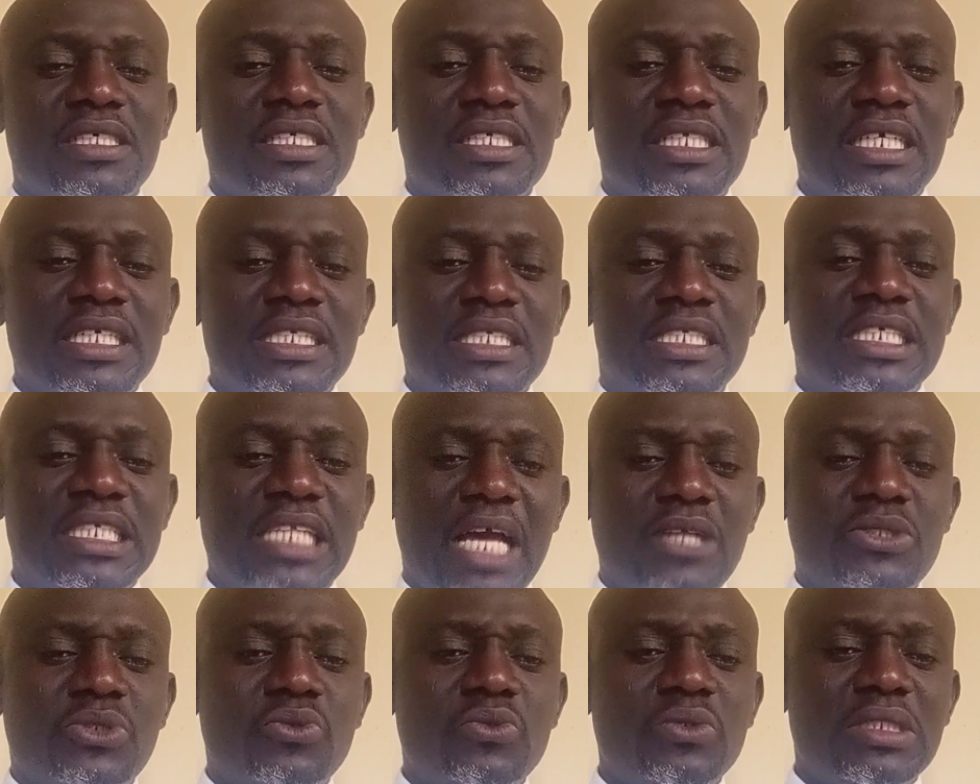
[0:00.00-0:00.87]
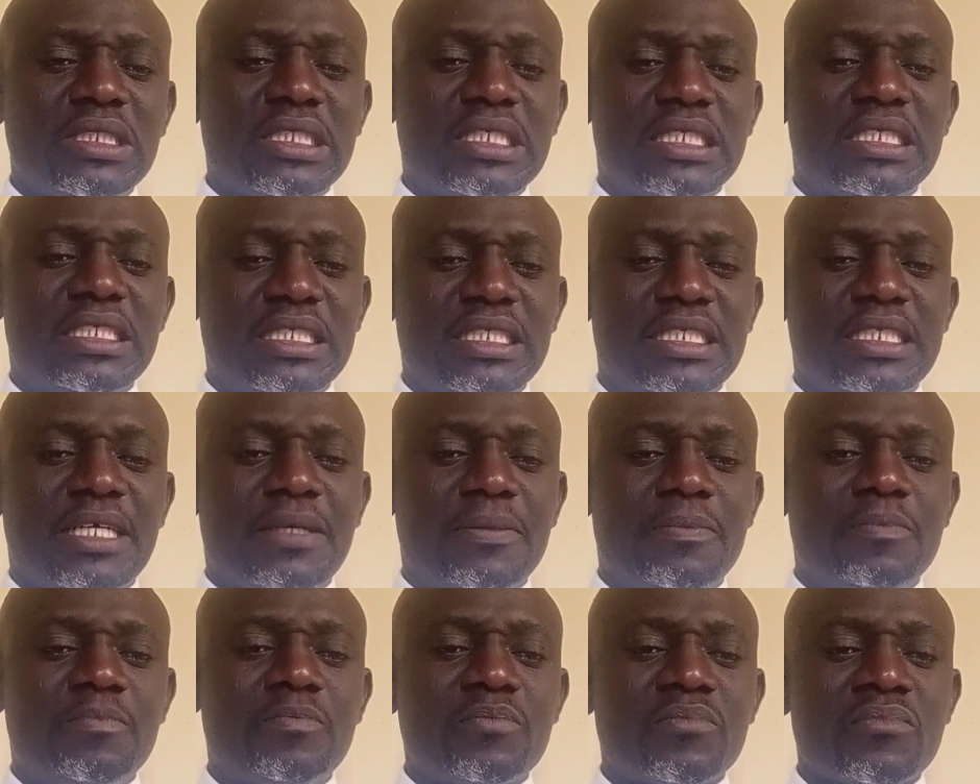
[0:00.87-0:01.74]
the international
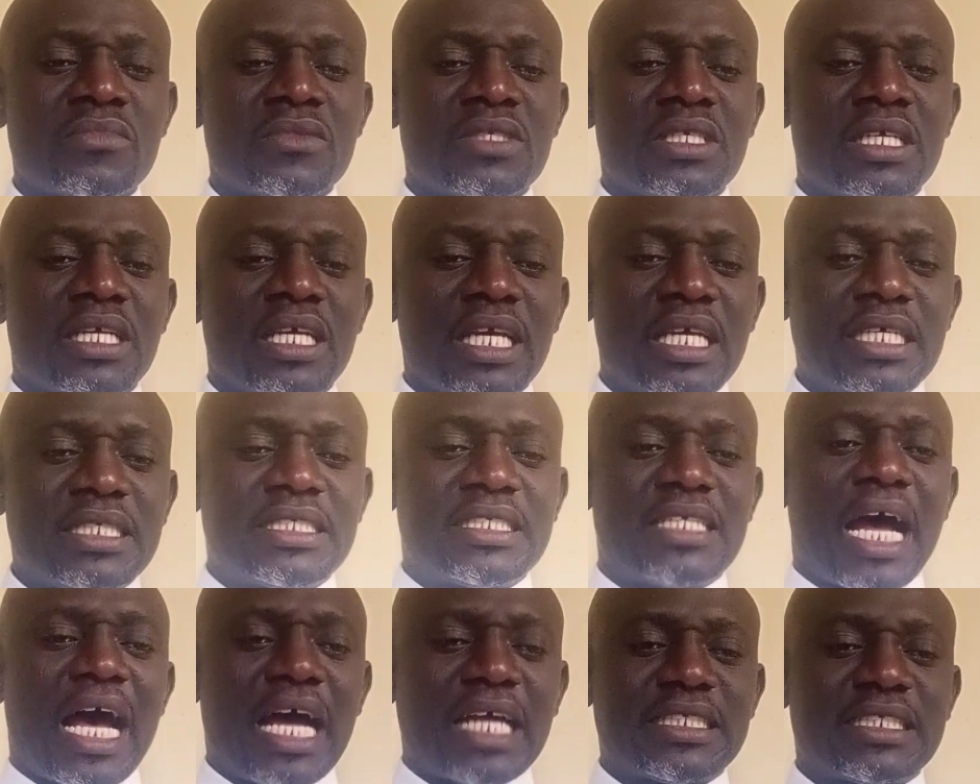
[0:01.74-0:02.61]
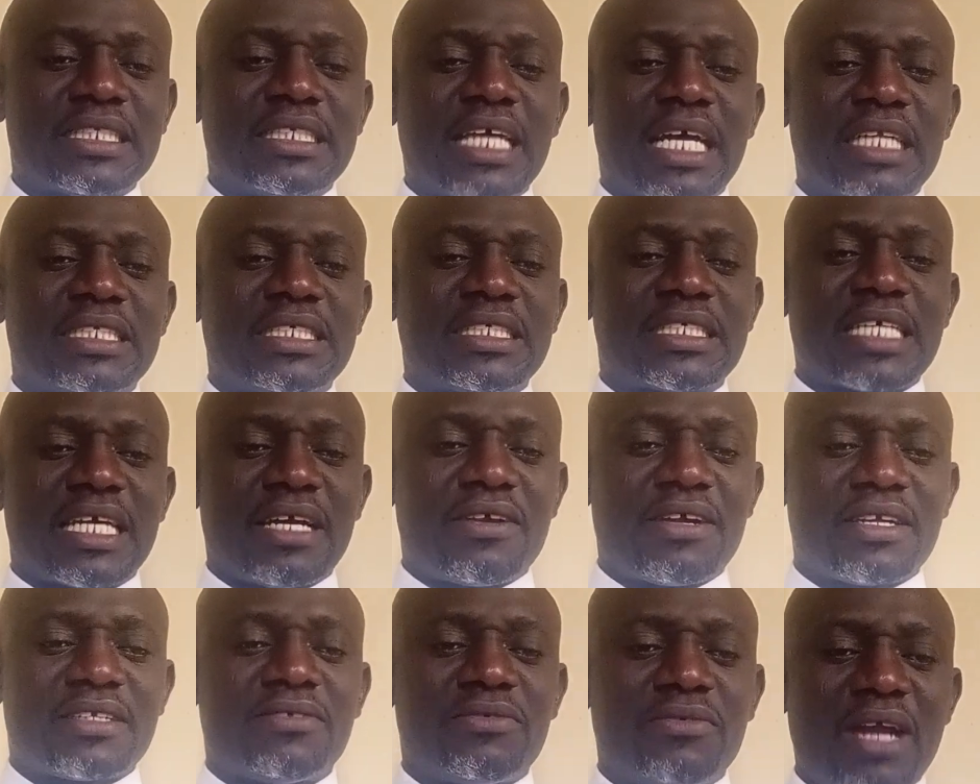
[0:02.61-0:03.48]
system is that is
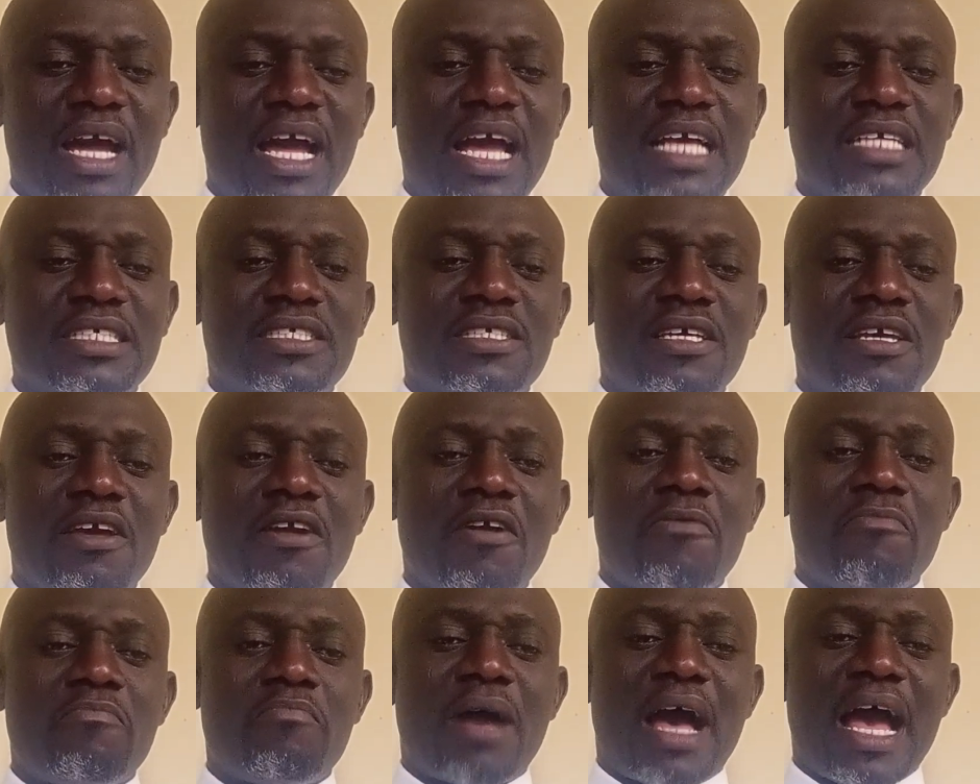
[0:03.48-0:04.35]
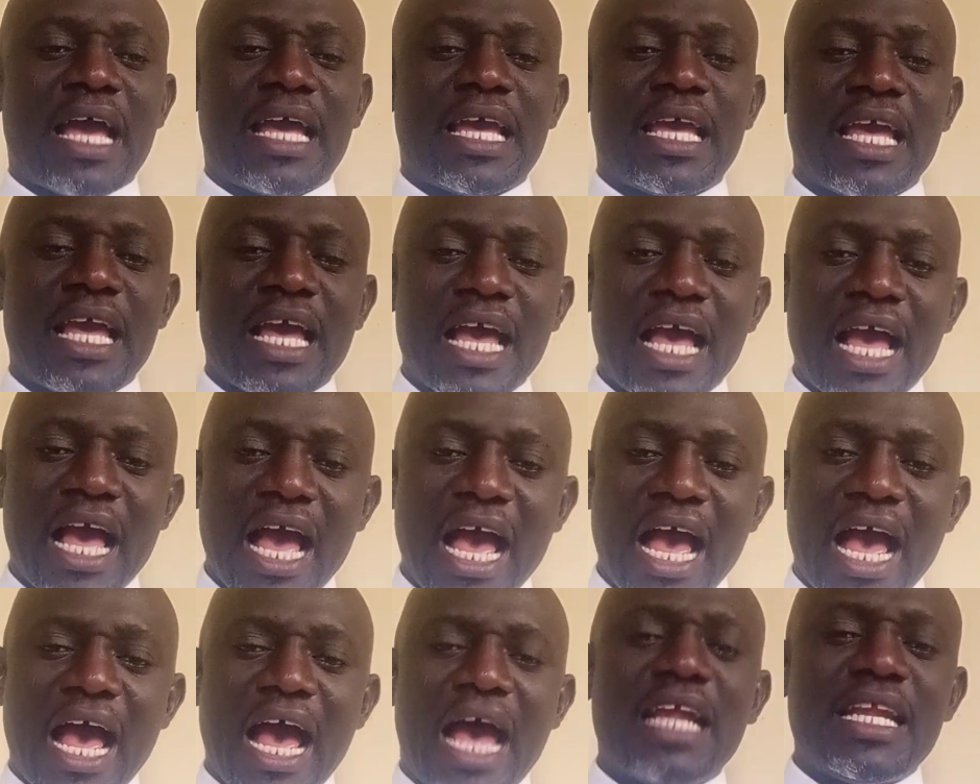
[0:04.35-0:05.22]
characterized by
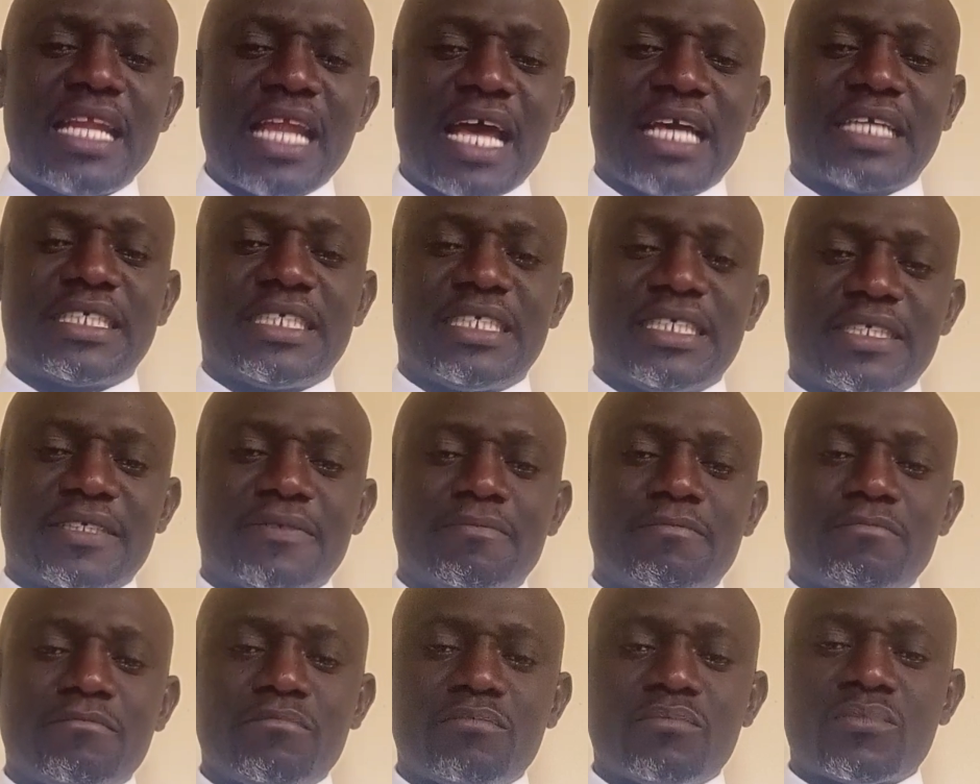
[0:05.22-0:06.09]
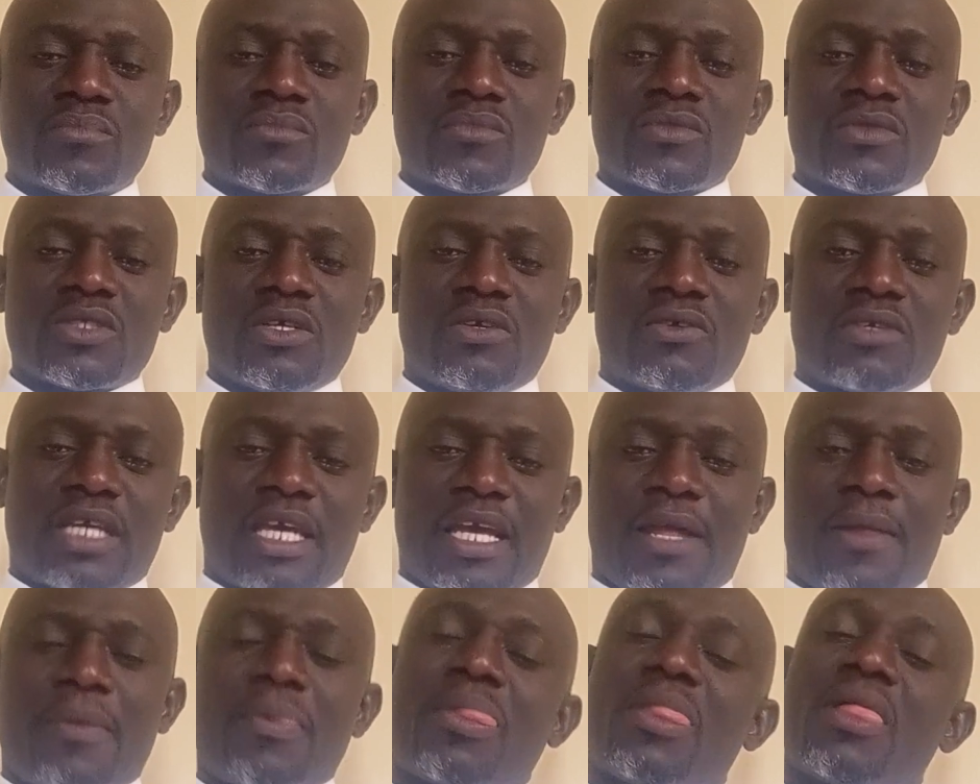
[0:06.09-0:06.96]
anarchy.
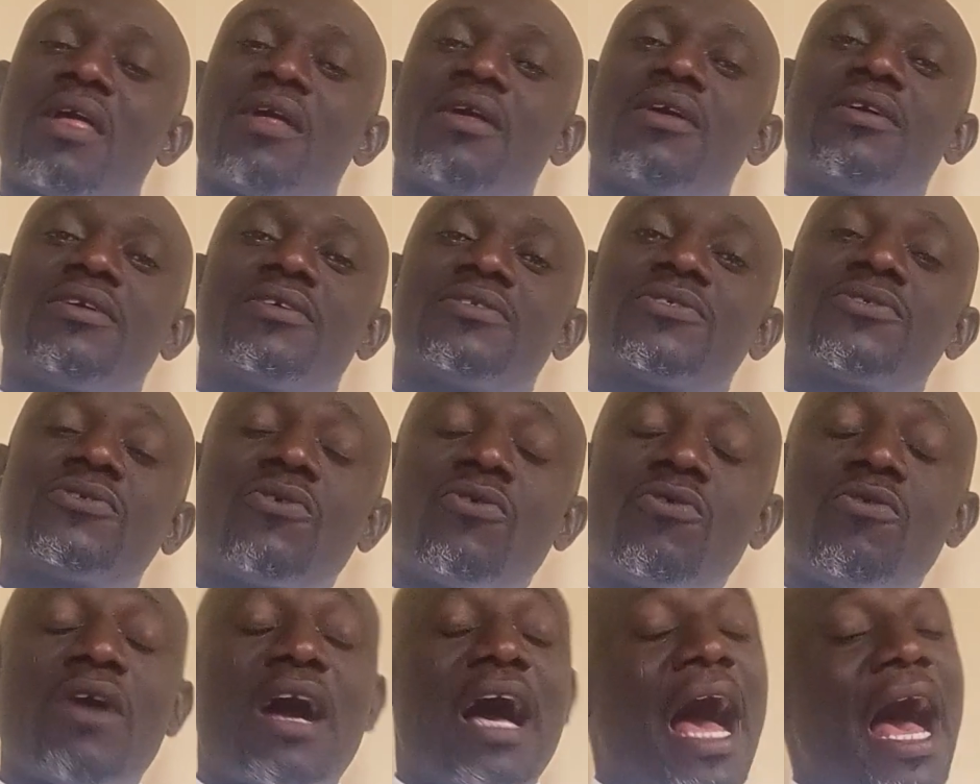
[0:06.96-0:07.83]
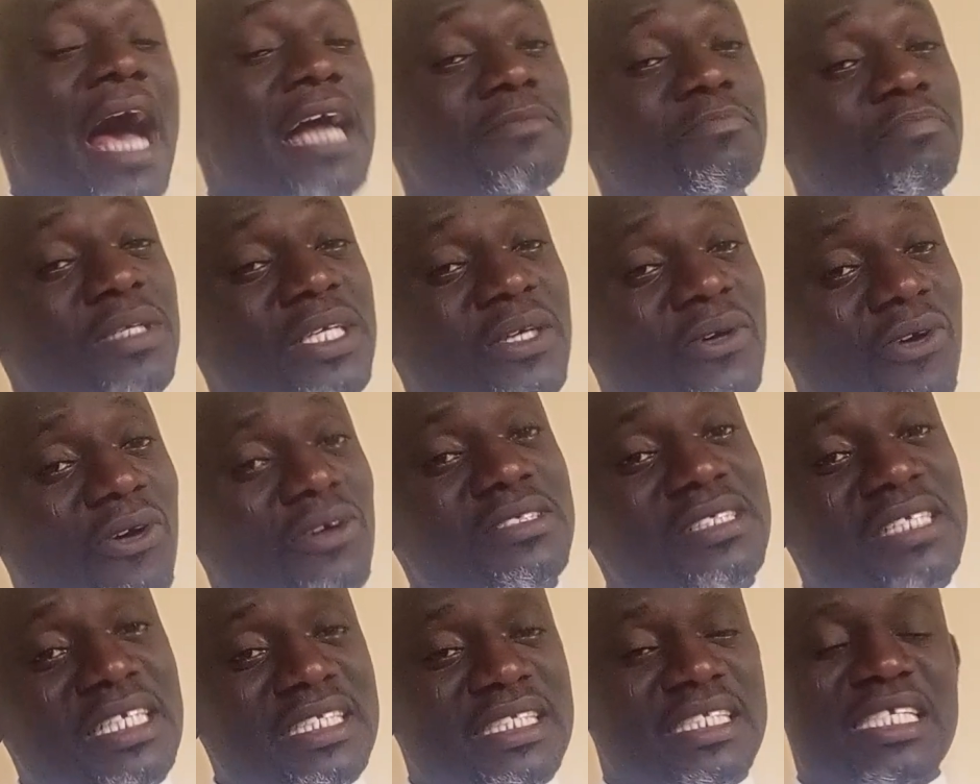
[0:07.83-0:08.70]
Okay, so and
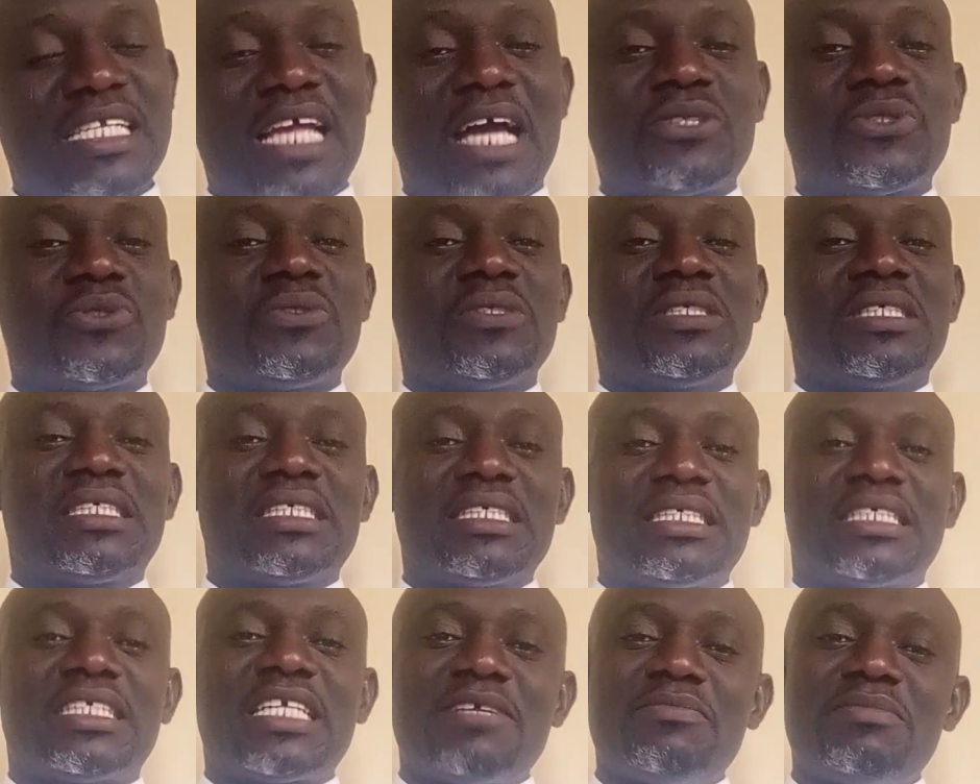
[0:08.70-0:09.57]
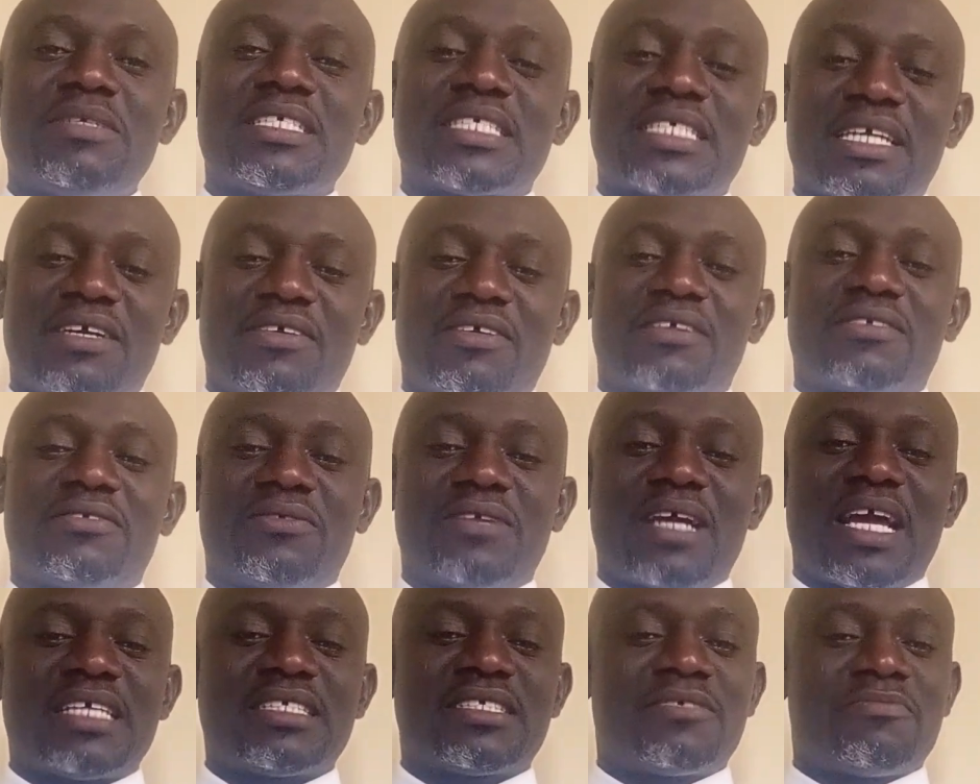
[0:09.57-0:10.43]
because the international system is
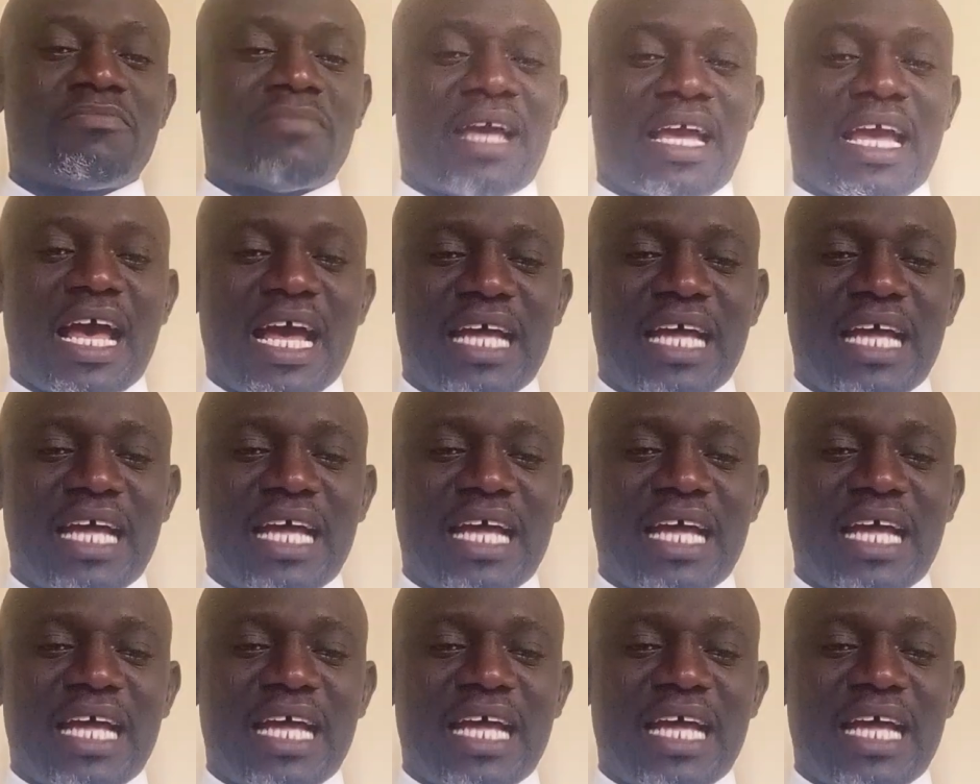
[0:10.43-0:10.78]
characterized by